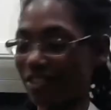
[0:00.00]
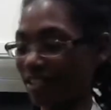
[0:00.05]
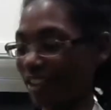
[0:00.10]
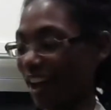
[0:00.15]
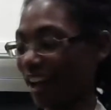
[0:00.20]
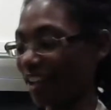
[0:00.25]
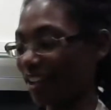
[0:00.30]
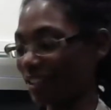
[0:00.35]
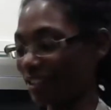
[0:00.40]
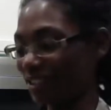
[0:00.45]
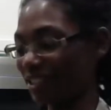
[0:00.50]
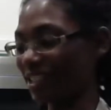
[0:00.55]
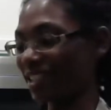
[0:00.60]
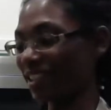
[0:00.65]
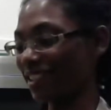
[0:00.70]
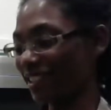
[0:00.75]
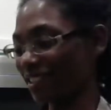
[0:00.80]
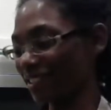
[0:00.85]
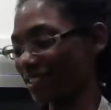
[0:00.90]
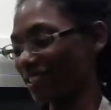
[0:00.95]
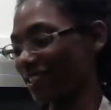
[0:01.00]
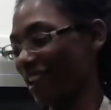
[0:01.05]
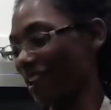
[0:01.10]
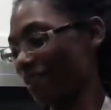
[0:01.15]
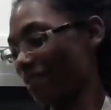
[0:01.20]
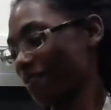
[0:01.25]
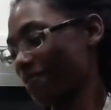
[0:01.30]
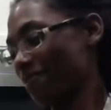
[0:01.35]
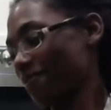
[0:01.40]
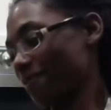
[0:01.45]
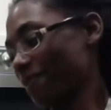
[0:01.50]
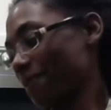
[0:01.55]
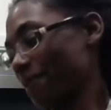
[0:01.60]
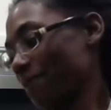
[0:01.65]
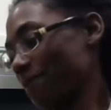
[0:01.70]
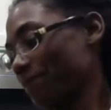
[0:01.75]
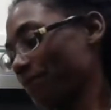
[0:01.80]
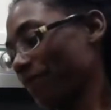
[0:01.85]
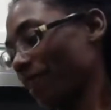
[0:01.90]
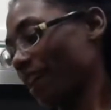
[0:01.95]
I used to use sour cream,
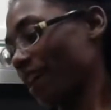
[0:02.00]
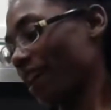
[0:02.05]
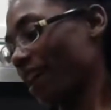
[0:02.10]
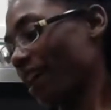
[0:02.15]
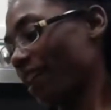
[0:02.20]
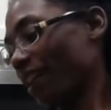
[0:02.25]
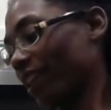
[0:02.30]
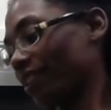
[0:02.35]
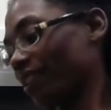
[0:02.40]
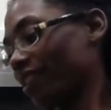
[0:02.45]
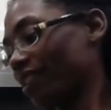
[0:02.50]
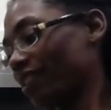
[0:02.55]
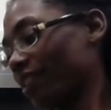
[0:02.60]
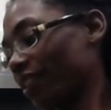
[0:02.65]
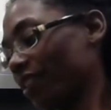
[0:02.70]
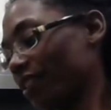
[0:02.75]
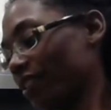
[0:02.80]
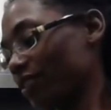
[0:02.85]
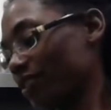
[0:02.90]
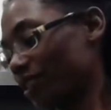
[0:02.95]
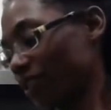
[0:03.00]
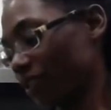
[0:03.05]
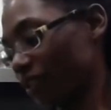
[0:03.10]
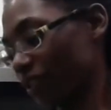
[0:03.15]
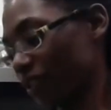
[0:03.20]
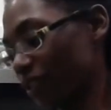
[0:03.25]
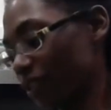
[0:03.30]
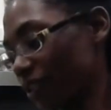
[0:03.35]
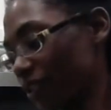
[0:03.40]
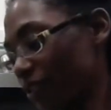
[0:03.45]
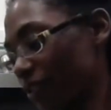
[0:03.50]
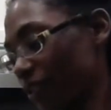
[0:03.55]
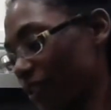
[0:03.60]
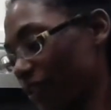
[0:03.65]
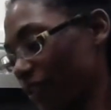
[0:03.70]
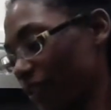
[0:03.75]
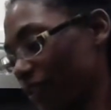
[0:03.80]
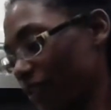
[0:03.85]
and I just started using Greek yogurt.